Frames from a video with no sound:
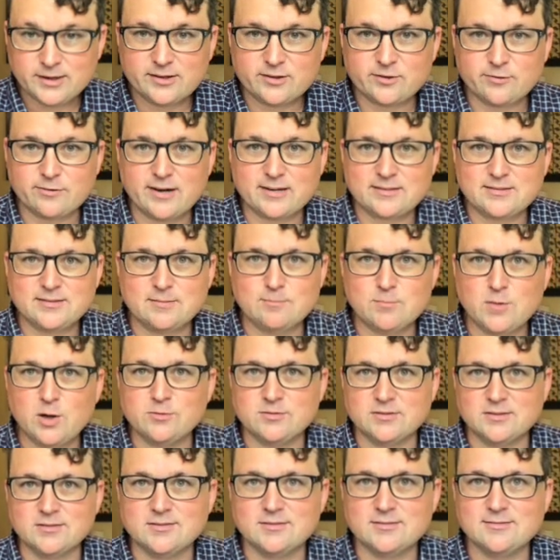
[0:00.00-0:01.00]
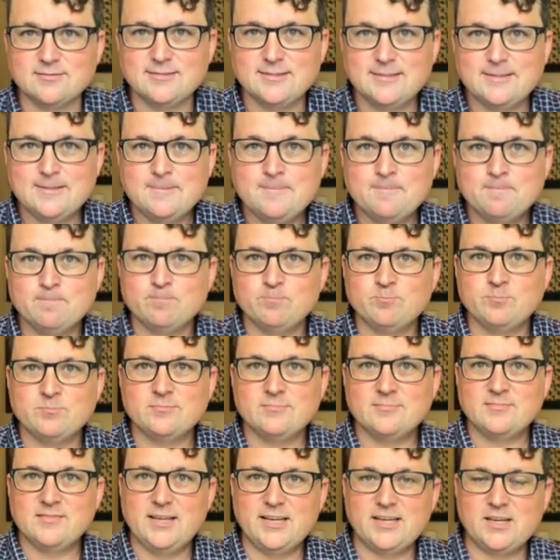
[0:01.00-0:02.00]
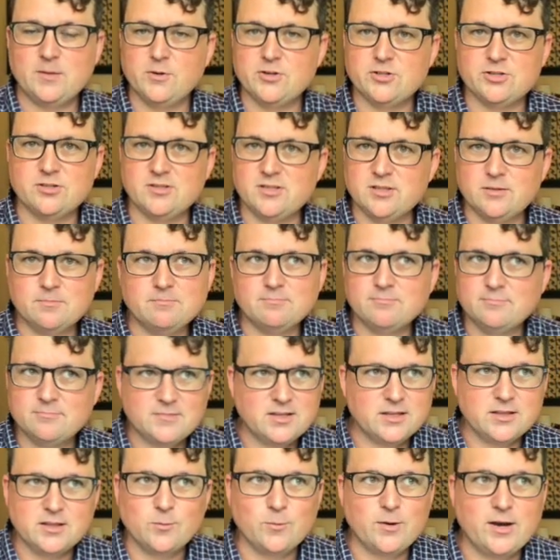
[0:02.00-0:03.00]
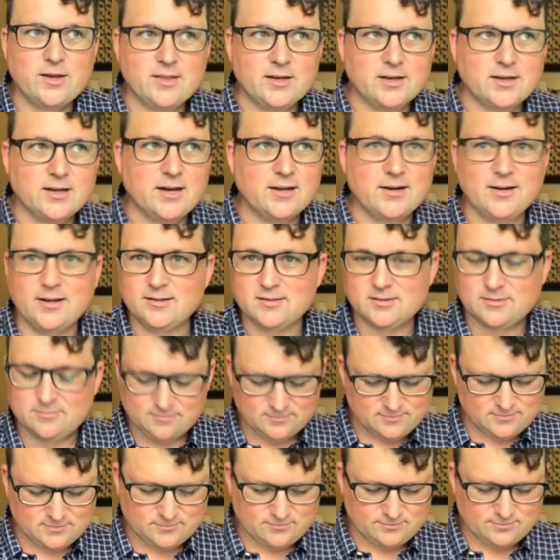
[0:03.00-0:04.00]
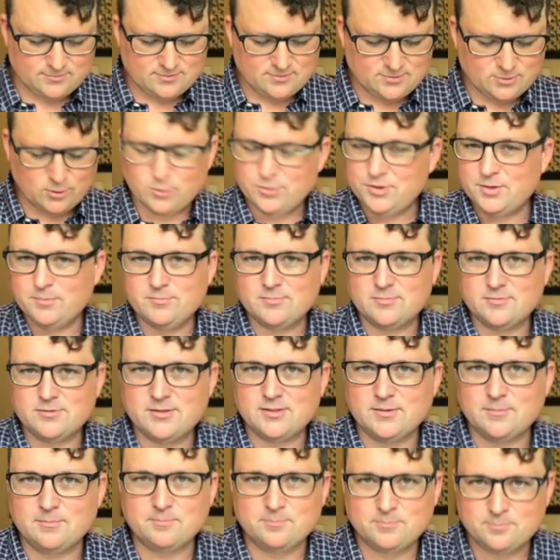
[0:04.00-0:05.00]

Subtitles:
directed Moses. He commissioned him in the way that God had told him to